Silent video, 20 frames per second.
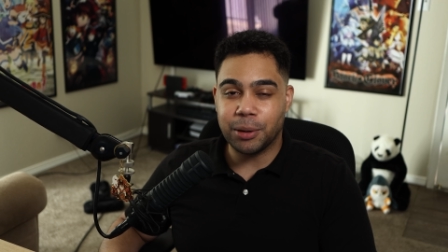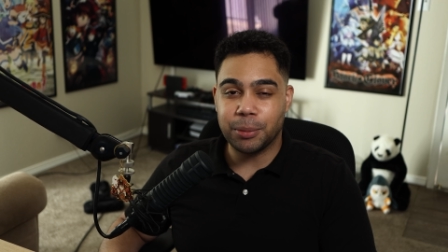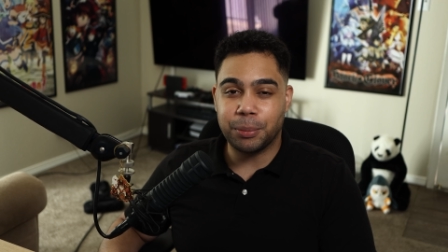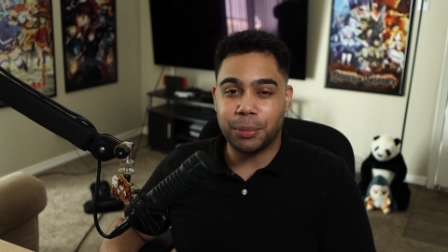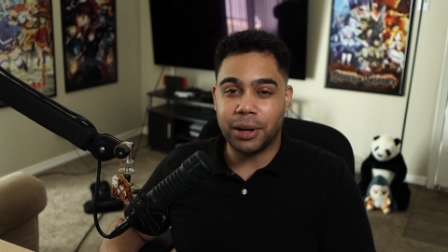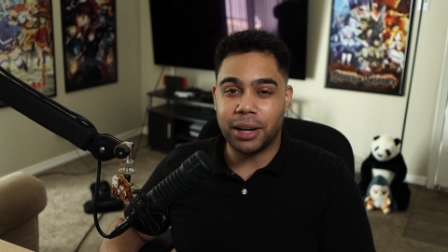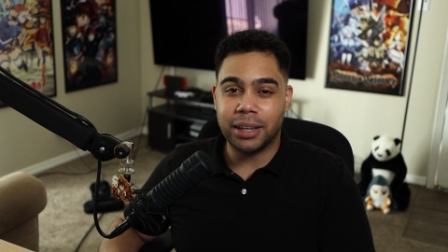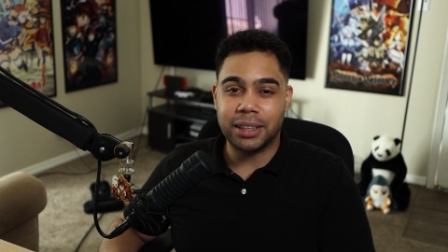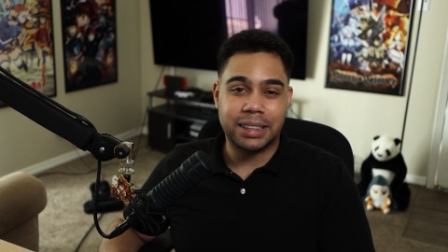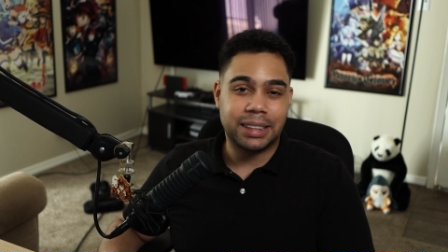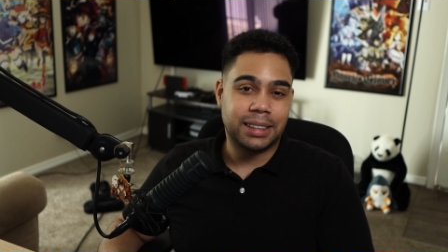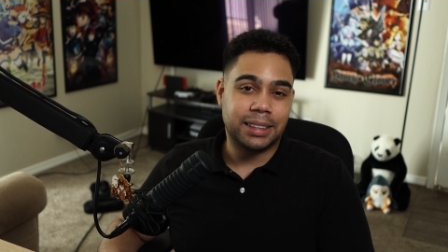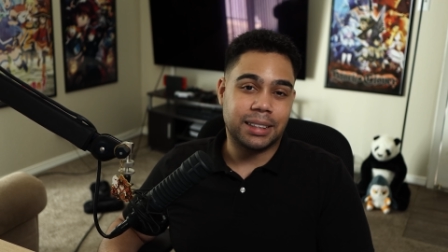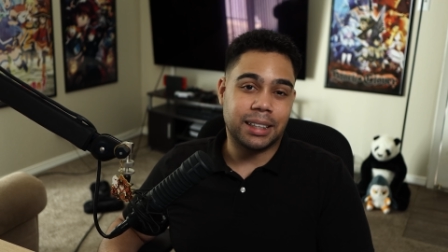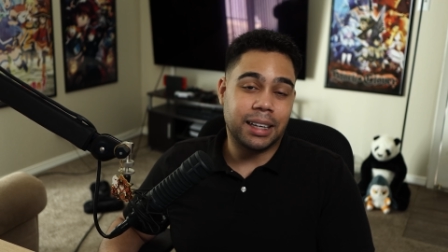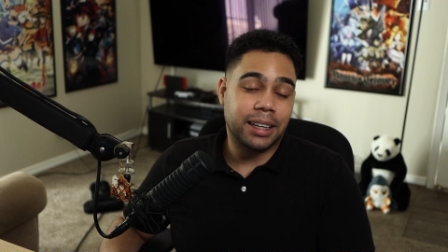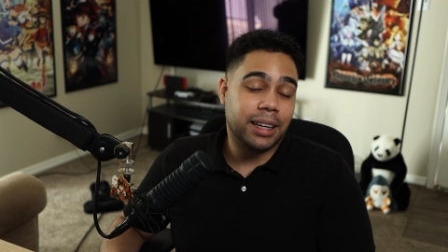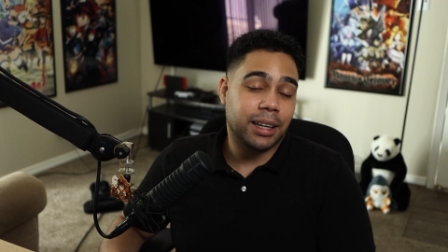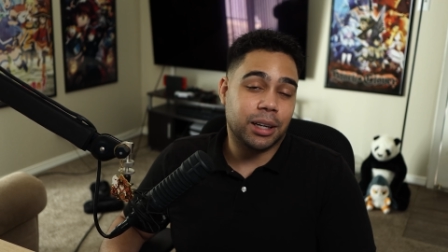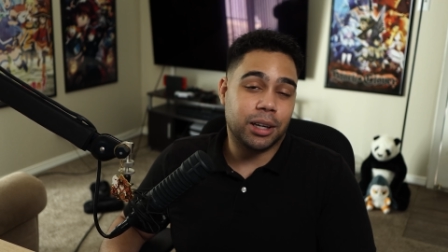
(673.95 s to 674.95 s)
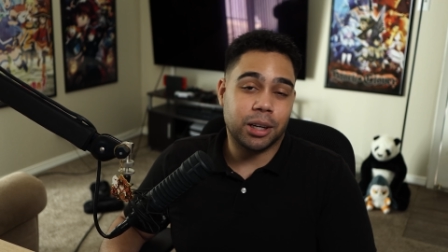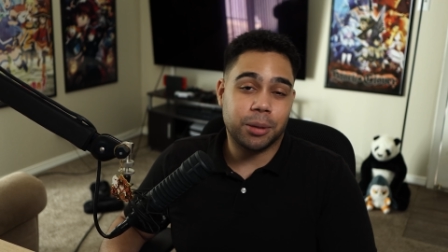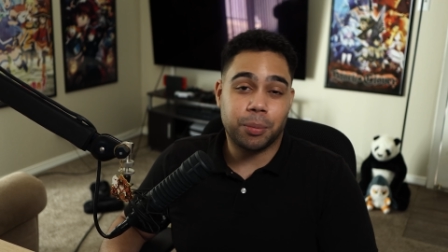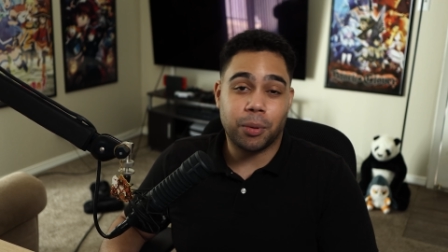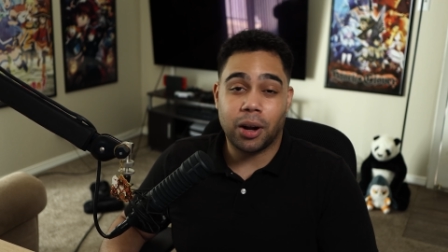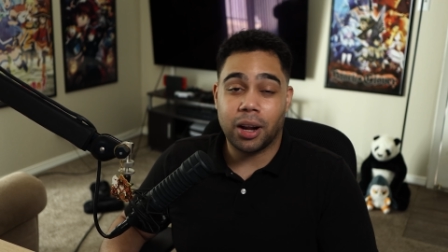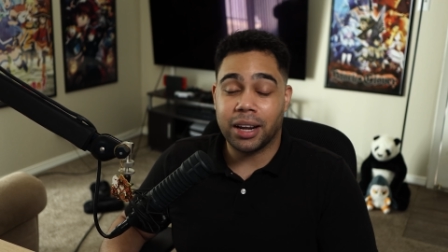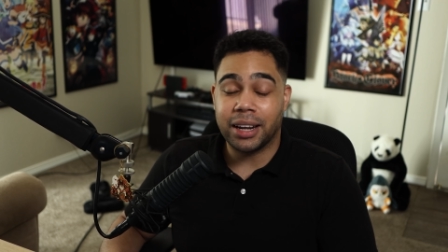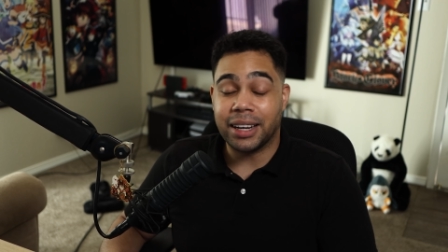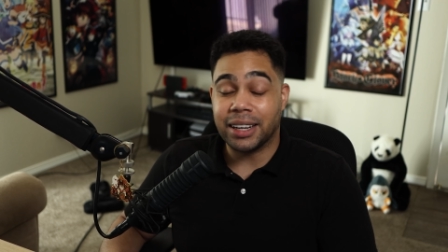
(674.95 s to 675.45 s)
But again, there
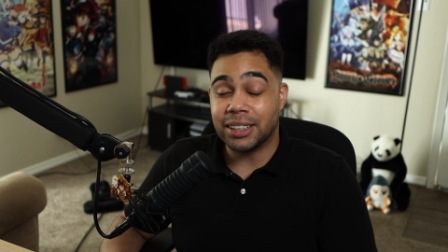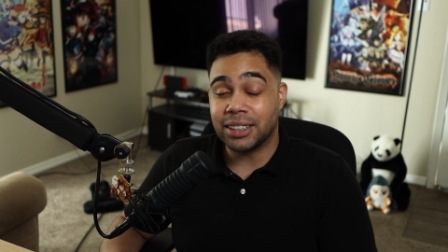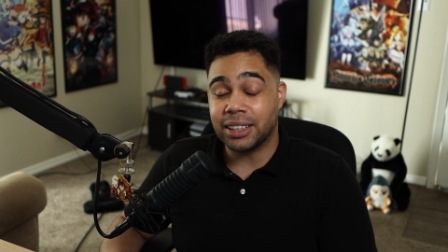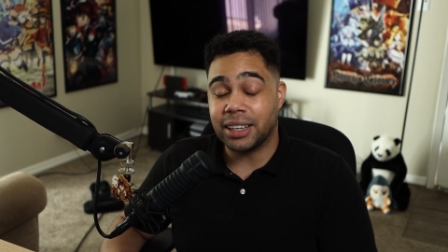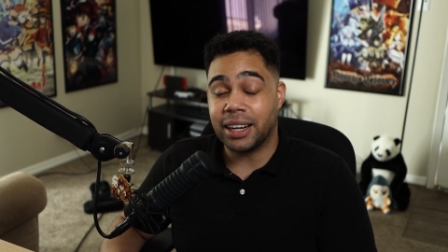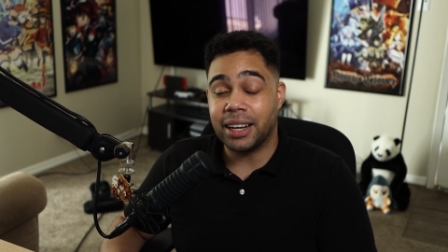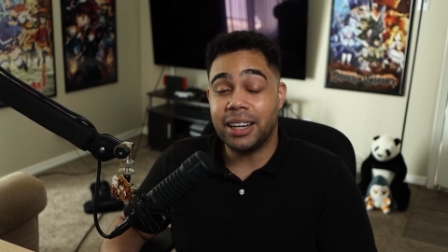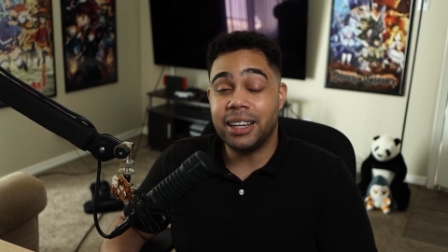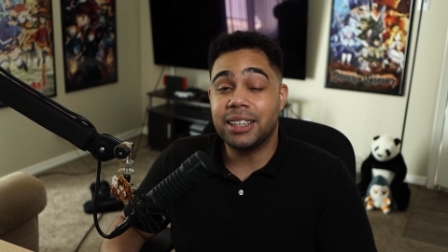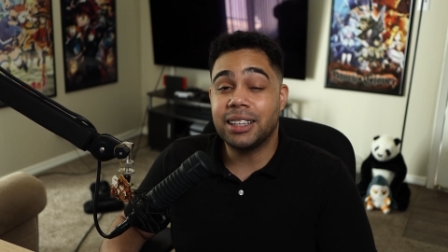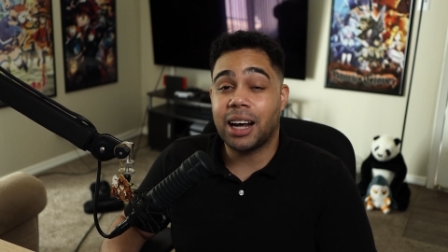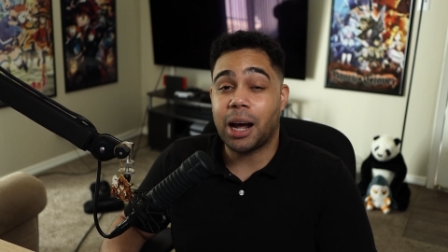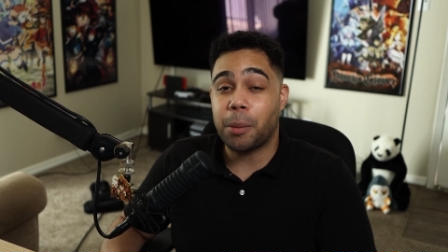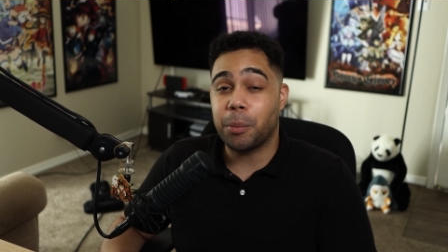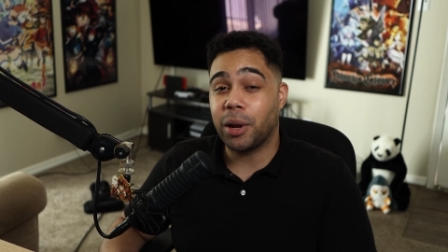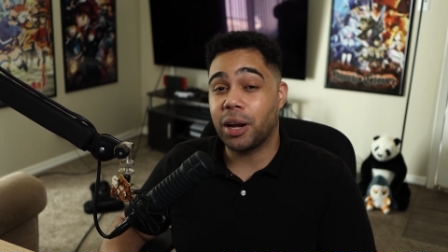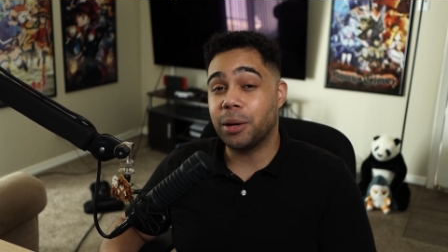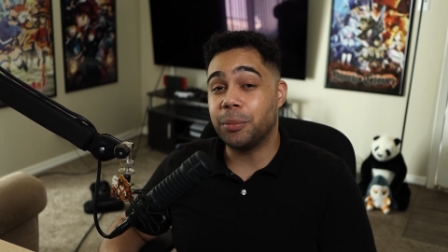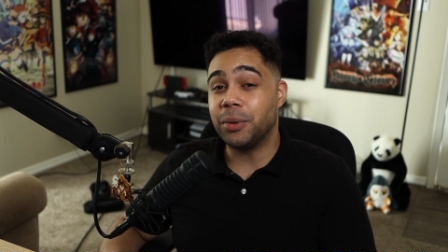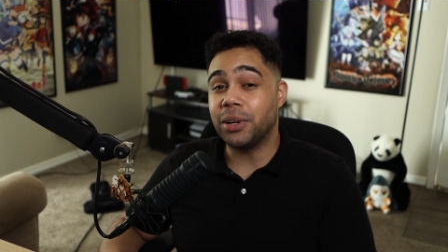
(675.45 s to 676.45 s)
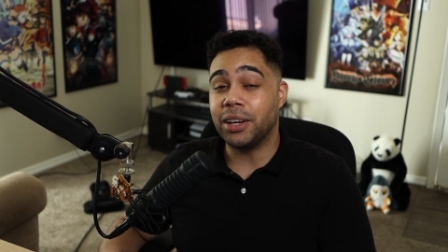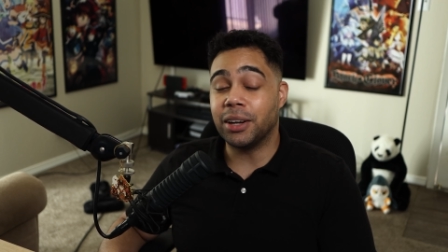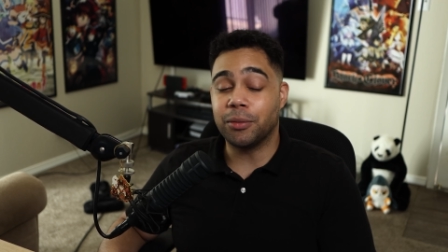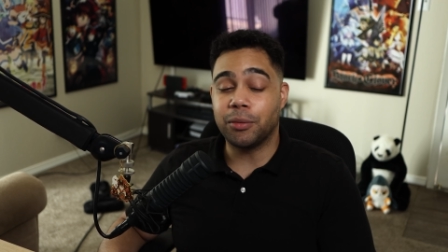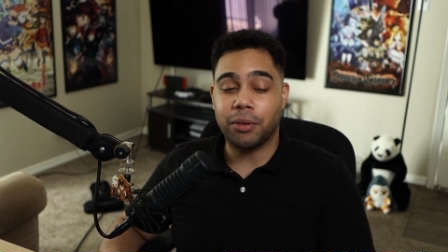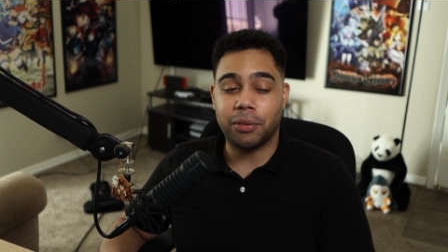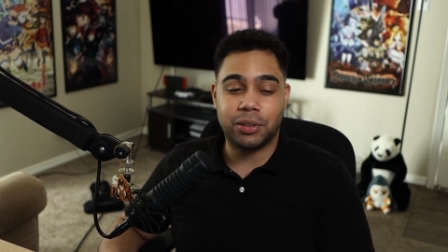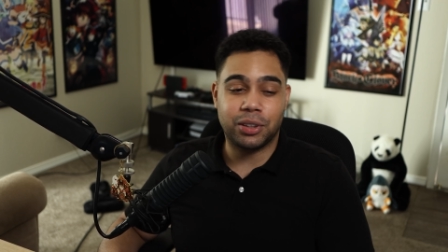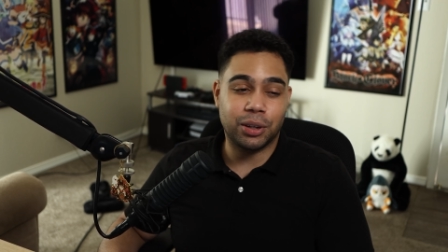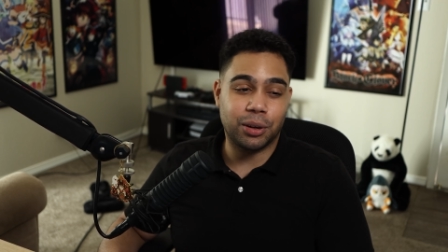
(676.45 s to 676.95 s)
probably isn't any timeline to begin
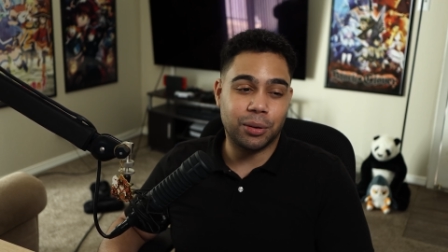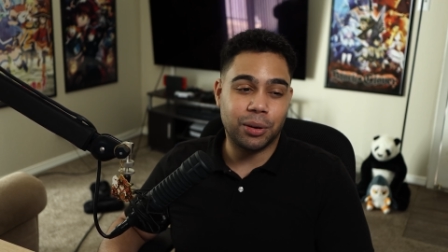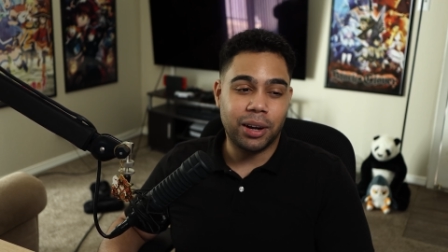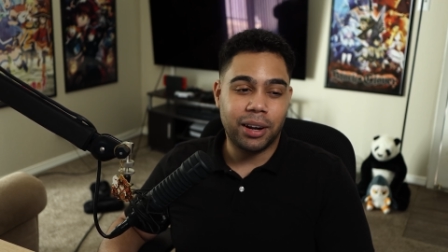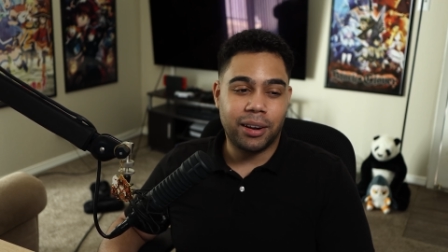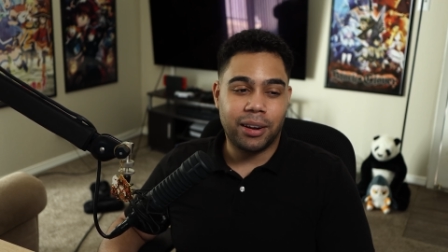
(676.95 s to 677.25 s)
with. So,